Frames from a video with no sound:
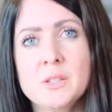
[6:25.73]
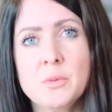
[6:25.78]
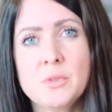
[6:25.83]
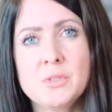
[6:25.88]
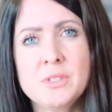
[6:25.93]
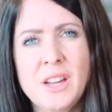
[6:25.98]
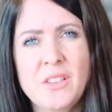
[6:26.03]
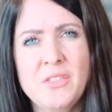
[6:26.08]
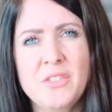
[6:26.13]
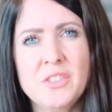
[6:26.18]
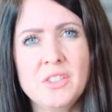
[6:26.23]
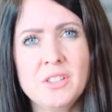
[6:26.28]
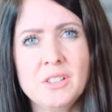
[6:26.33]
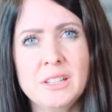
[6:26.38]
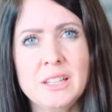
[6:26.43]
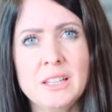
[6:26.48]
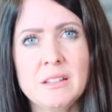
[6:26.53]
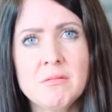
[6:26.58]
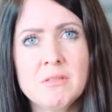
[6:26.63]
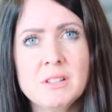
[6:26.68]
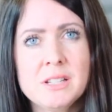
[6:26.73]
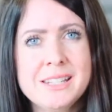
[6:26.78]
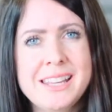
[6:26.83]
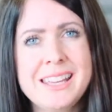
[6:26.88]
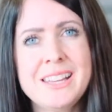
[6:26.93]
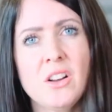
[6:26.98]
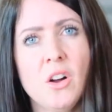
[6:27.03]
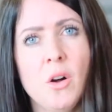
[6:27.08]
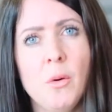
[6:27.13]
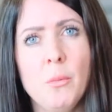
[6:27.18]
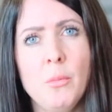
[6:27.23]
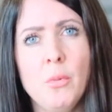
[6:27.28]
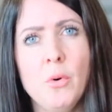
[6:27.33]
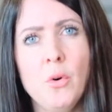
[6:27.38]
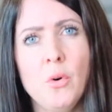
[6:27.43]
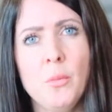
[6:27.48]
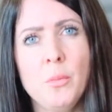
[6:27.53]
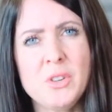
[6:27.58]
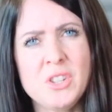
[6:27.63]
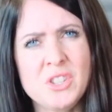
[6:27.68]
but definitely take it on
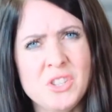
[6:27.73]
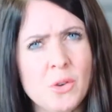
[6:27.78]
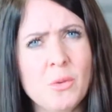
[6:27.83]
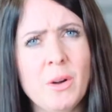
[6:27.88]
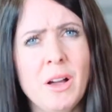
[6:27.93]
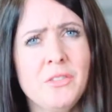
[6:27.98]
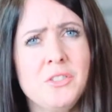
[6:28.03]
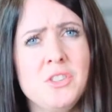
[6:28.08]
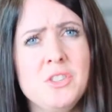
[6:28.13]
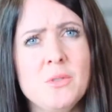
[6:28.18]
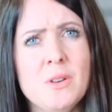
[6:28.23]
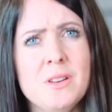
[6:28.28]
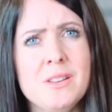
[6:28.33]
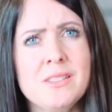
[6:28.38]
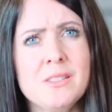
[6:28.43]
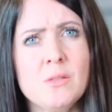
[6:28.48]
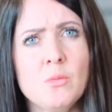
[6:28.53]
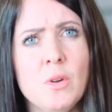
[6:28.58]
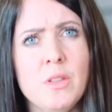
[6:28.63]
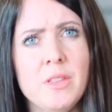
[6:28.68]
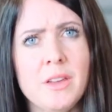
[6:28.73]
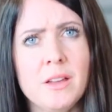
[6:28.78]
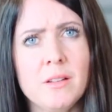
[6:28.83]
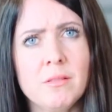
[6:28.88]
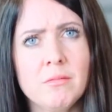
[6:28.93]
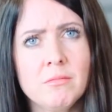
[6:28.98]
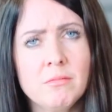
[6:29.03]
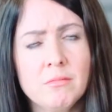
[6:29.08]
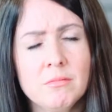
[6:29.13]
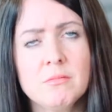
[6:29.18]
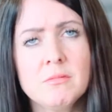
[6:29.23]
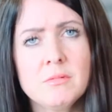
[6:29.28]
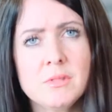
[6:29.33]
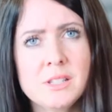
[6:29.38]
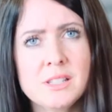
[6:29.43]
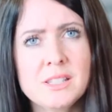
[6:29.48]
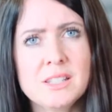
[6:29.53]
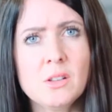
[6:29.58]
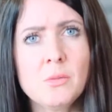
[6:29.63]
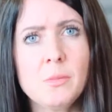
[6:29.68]
board, but you don't have to do anything with it.
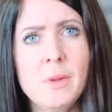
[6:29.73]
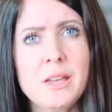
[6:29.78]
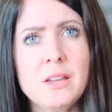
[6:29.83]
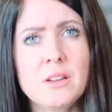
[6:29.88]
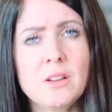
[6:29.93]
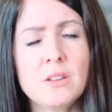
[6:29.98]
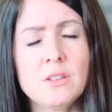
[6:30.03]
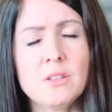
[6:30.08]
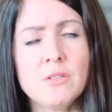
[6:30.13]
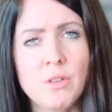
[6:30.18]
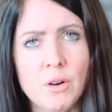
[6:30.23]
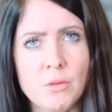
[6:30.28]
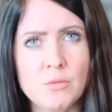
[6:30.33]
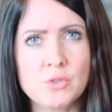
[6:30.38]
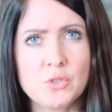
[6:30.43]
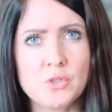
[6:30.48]
Still make your own